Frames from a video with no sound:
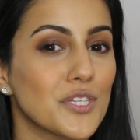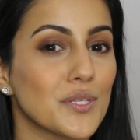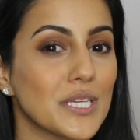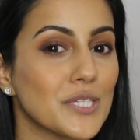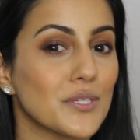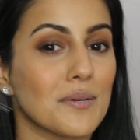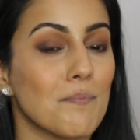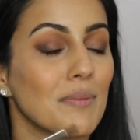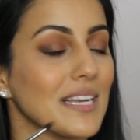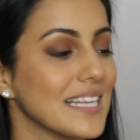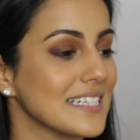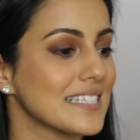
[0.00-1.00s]
so that you can
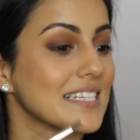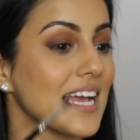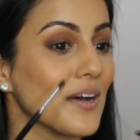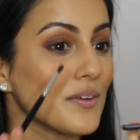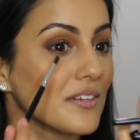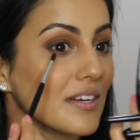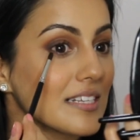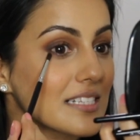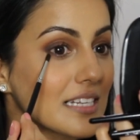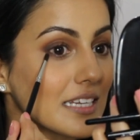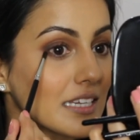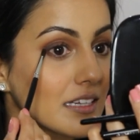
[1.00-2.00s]
blend it out
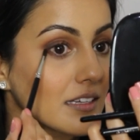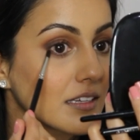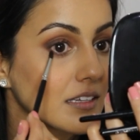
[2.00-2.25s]
nicely.